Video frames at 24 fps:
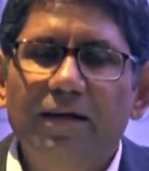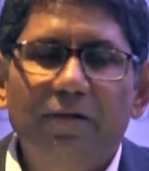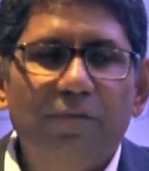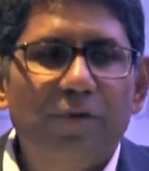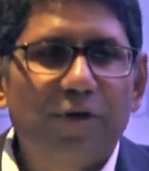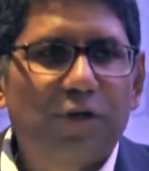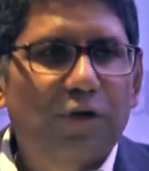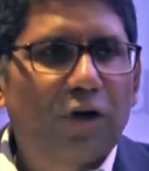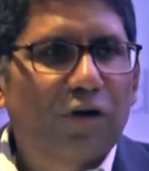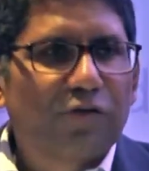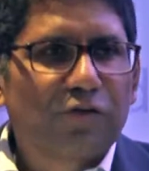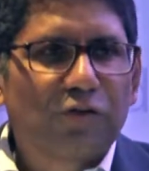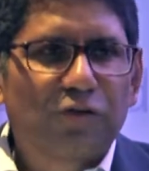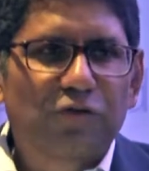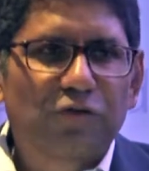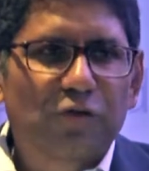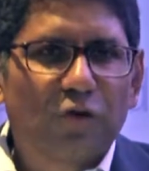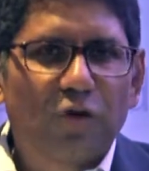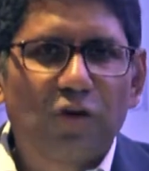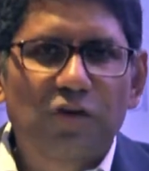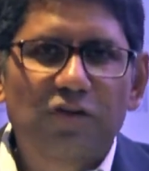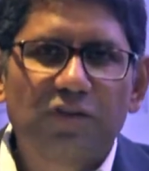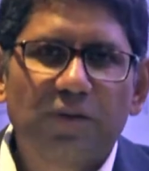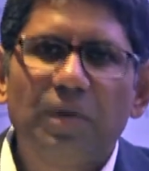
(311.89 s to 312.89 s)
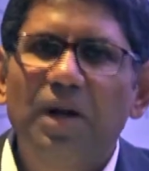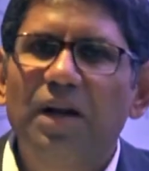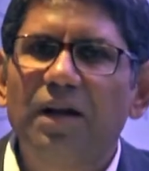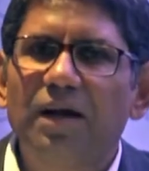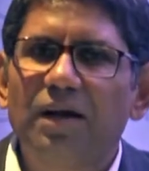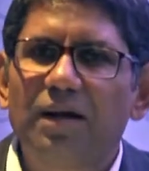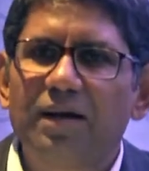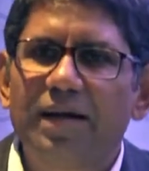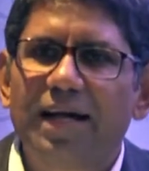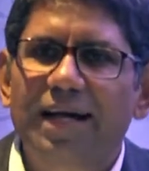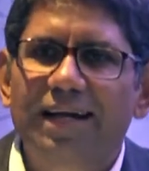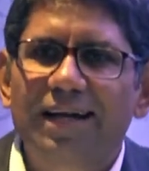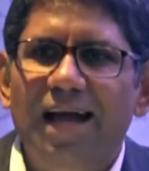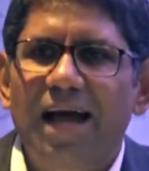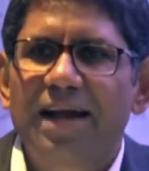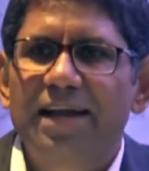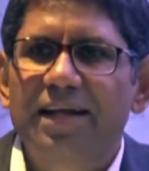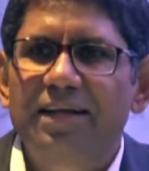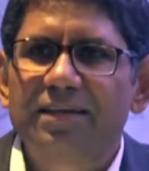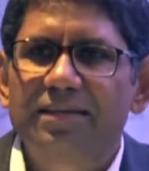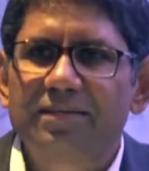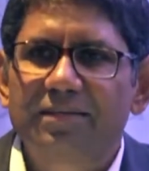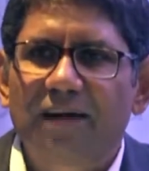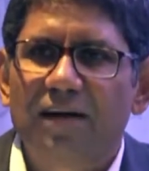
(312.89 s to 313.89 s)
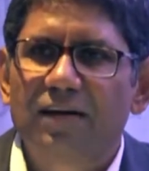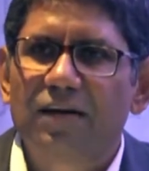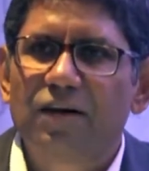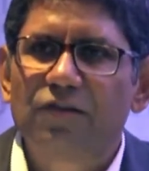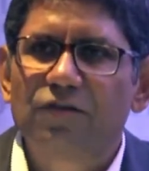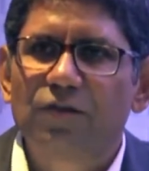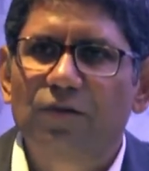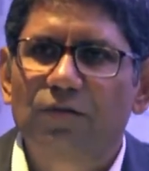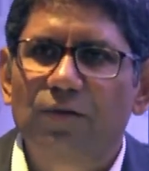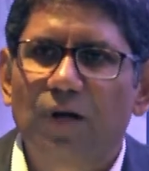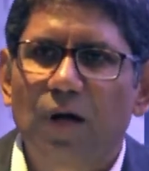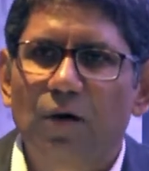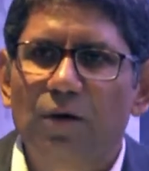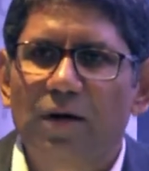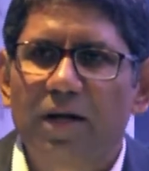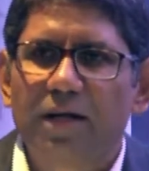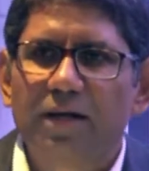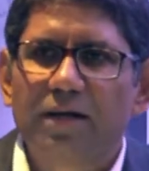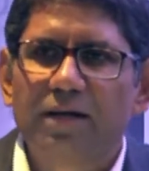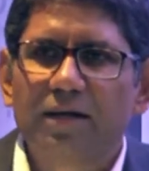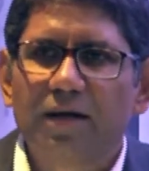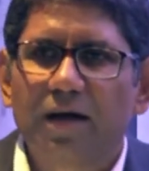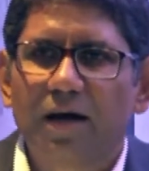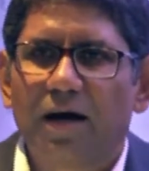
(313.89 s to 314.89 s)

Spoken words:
Which also shows similar declining standards of learning